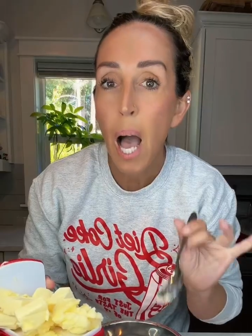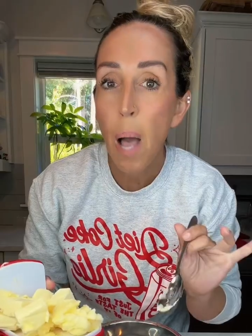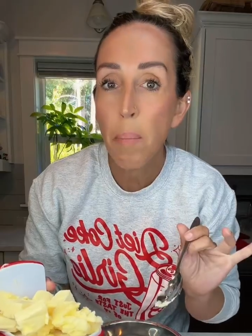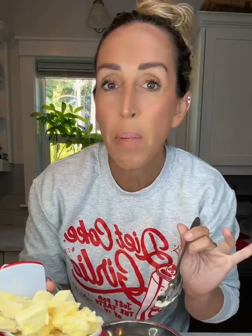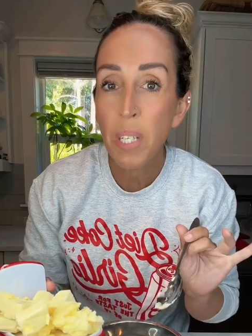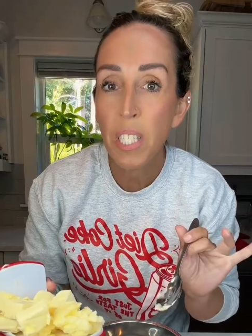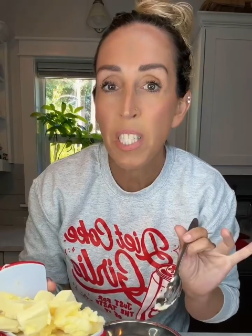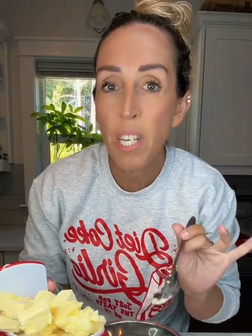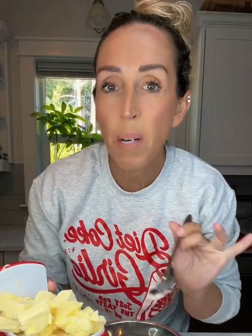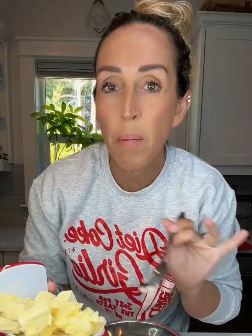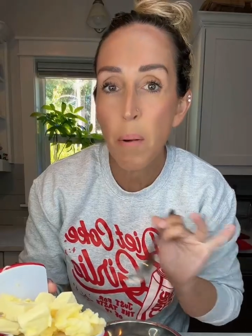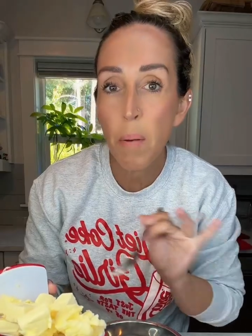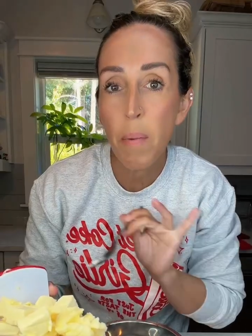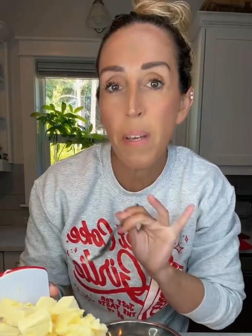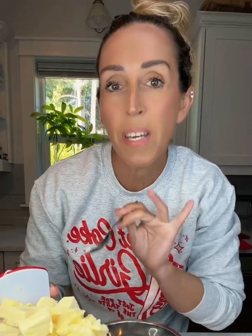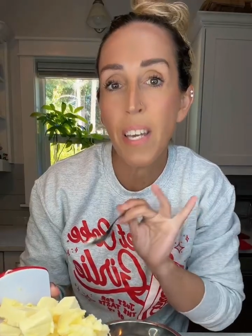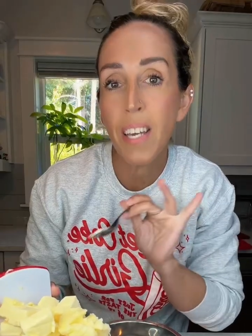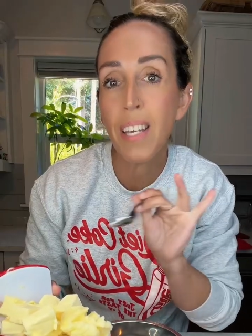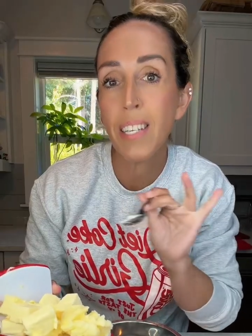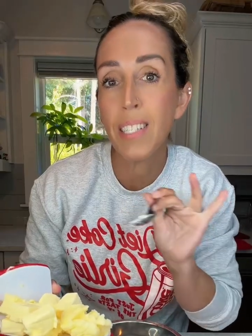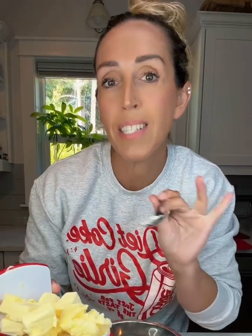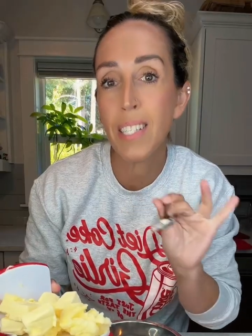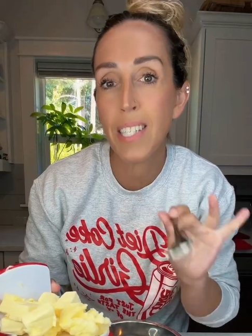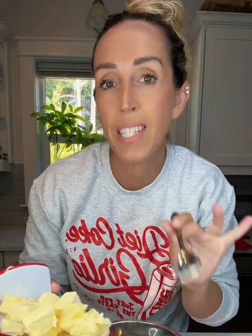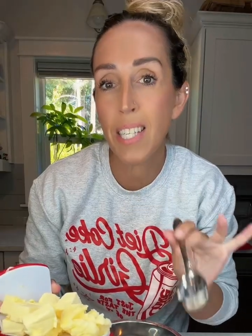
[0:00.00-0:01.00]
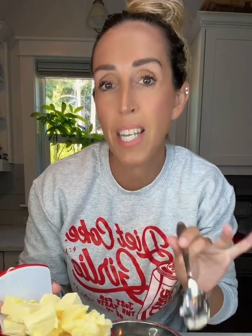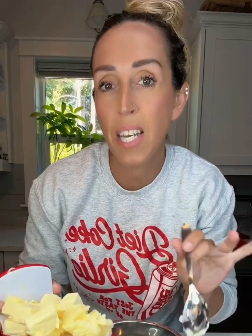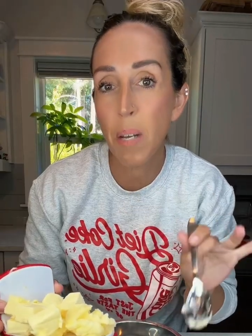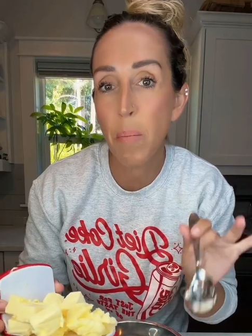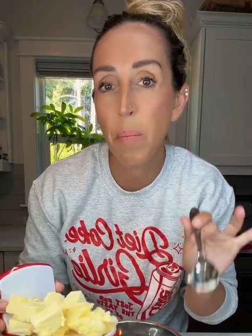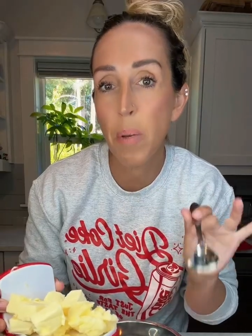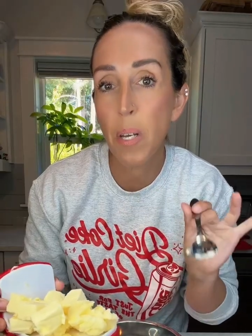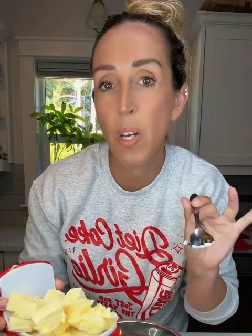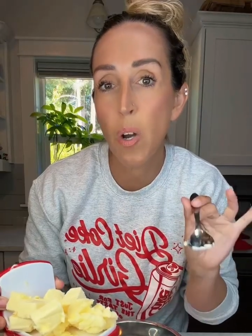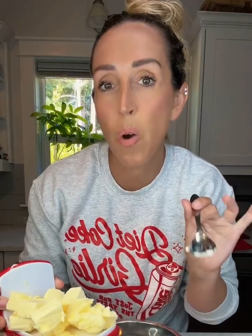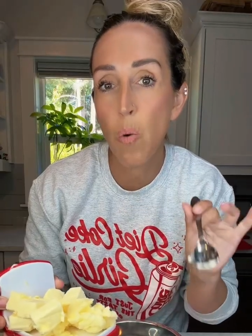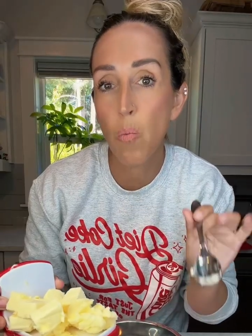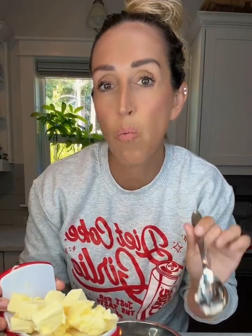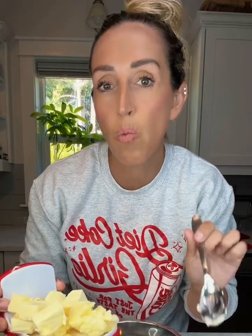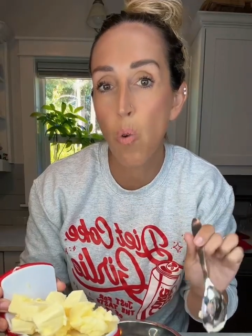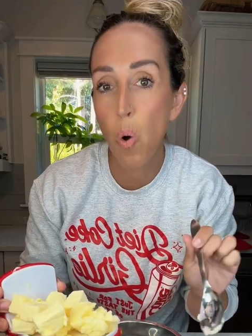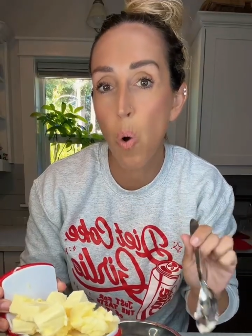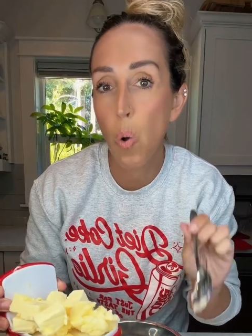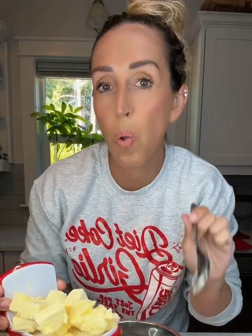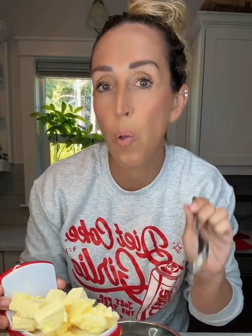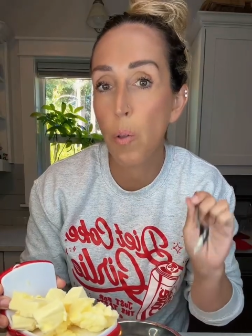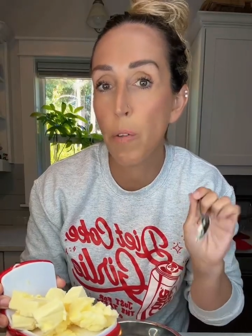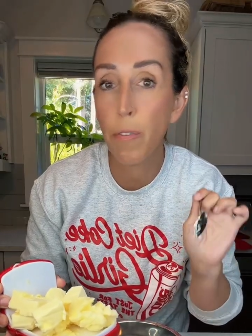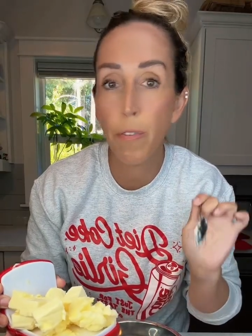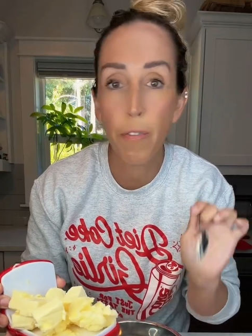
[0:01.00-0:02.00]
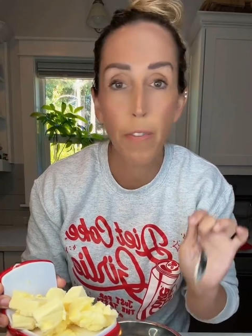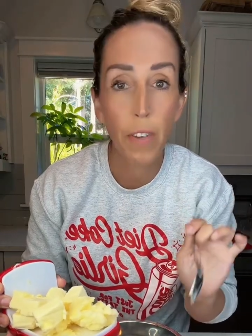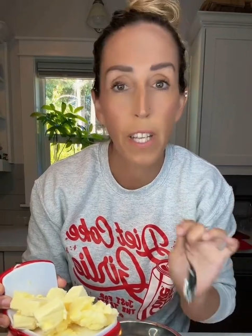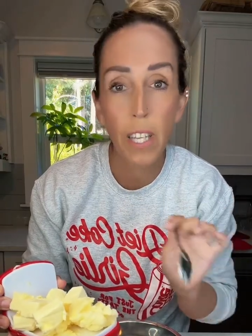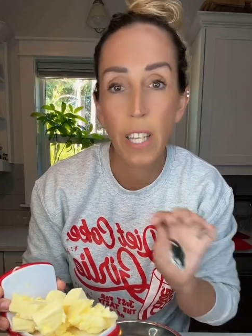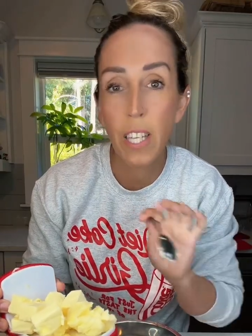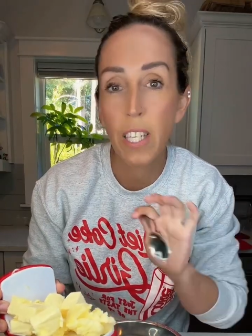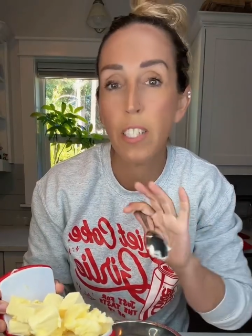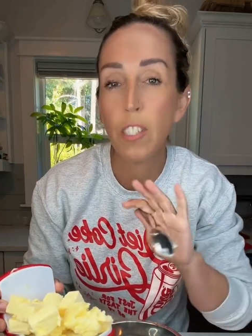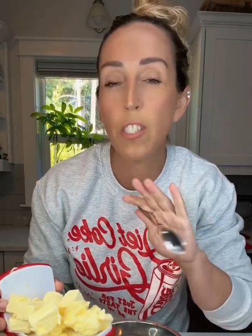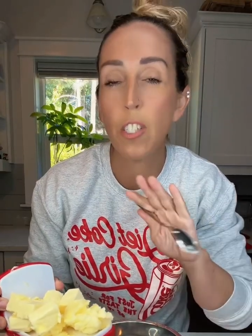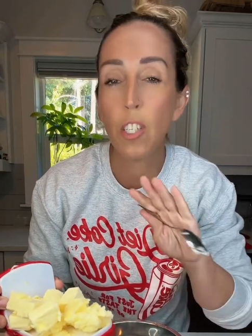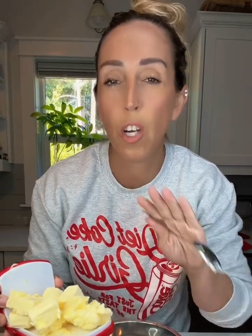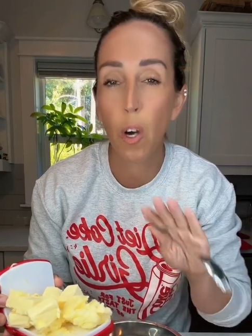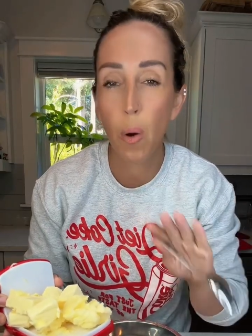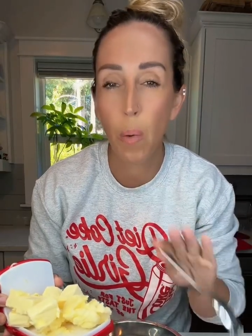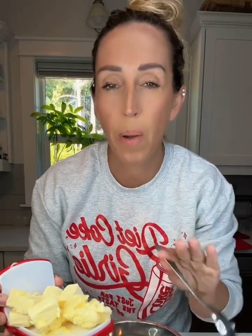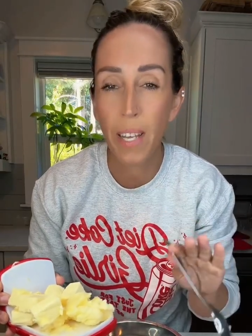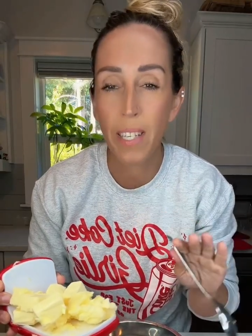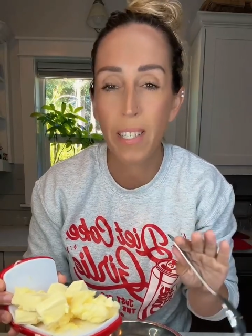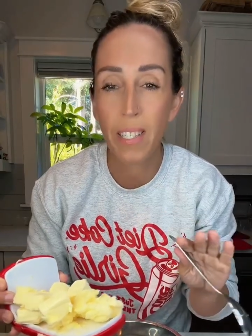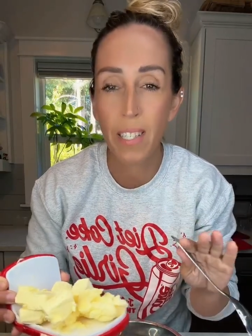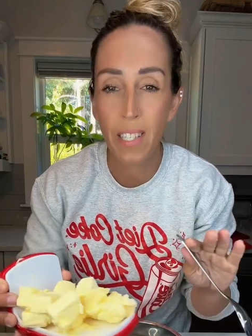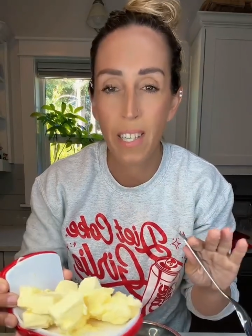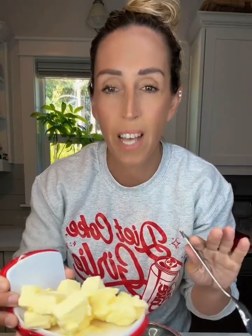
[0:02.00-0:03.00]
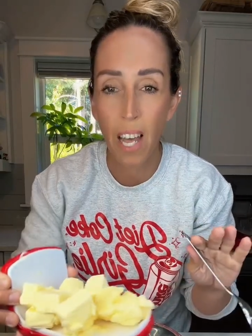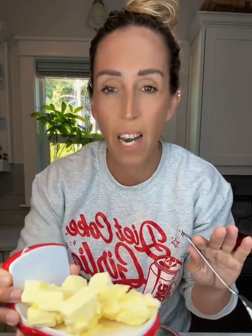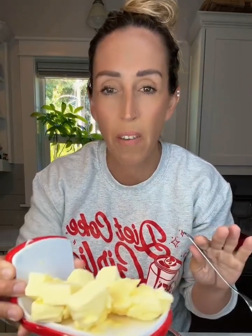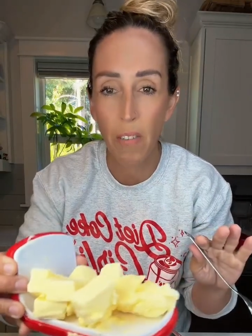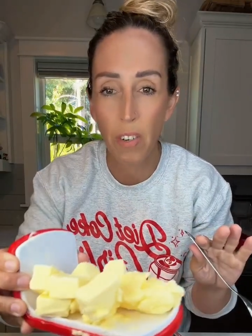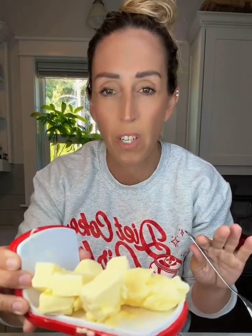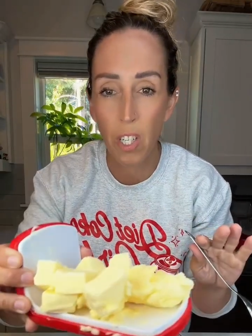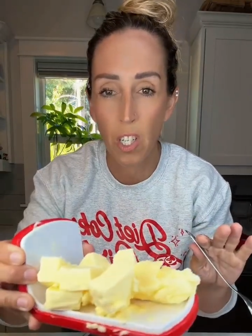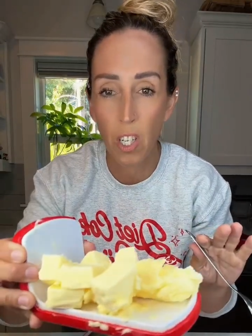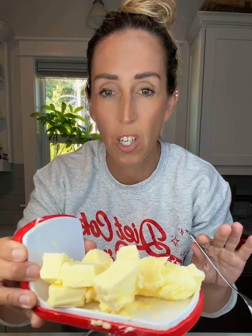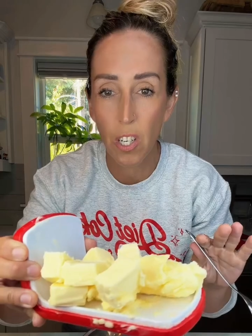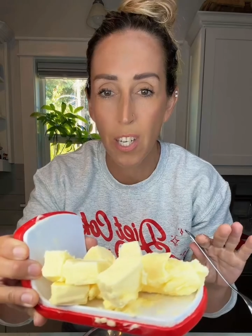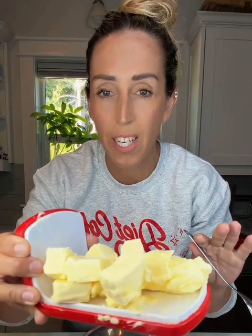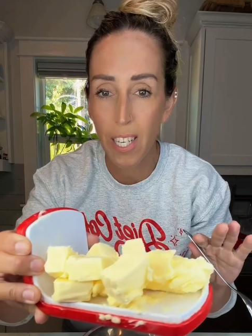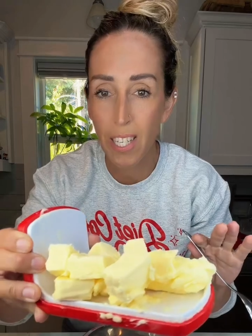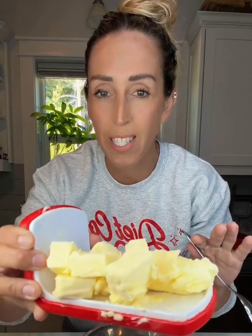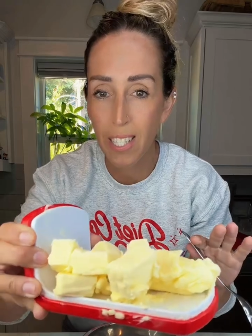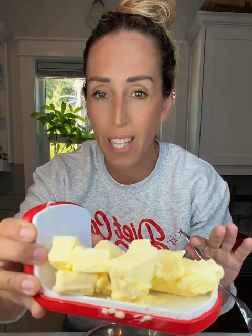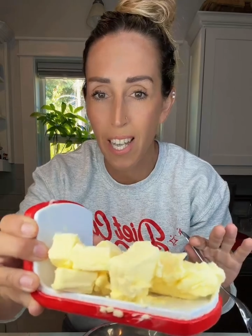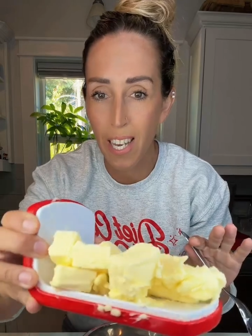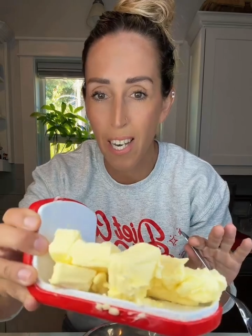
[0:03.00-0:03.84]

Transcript: gonna start by making a cinnamon roll filling to go inside of our cookies,